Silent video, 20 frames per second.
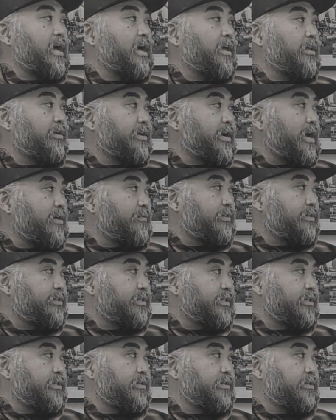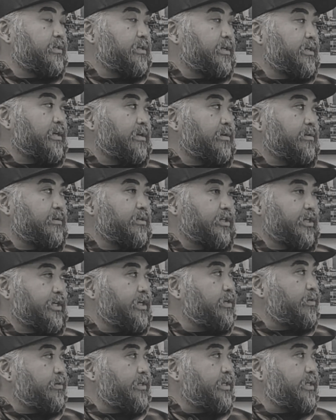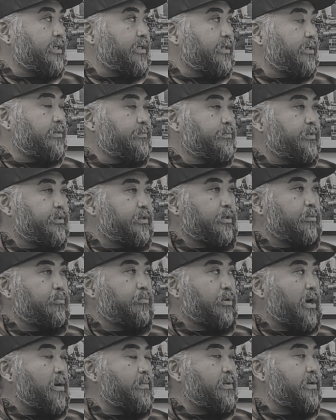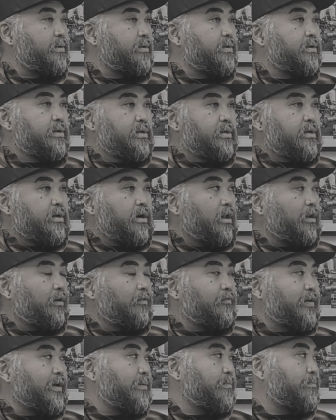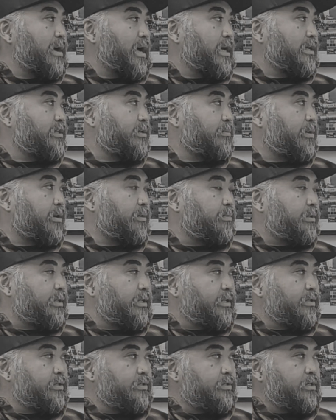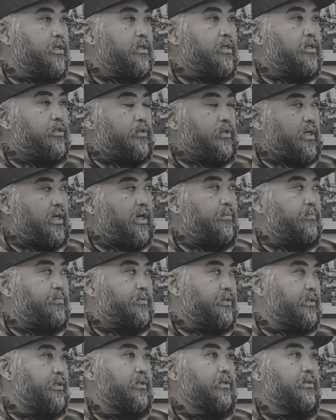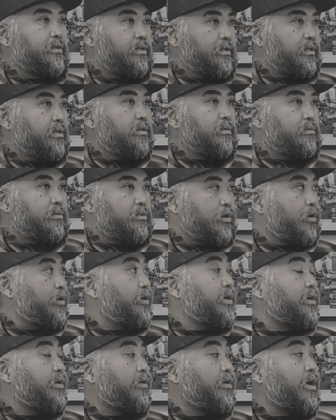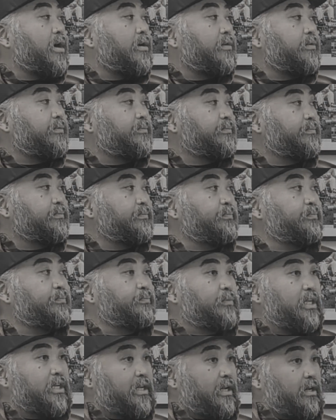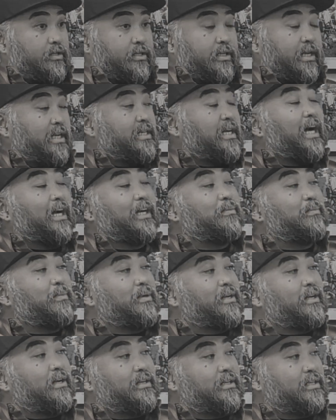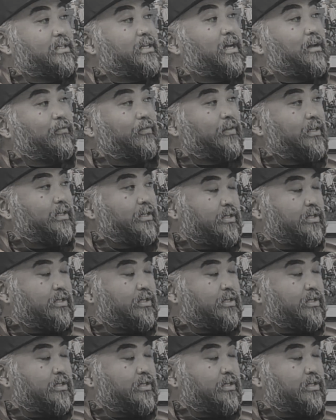Allen Iverson and Shaquille O'Neal, two prominent Hall of Fame basketball players, to help to turn it around. And they document it on this Netflix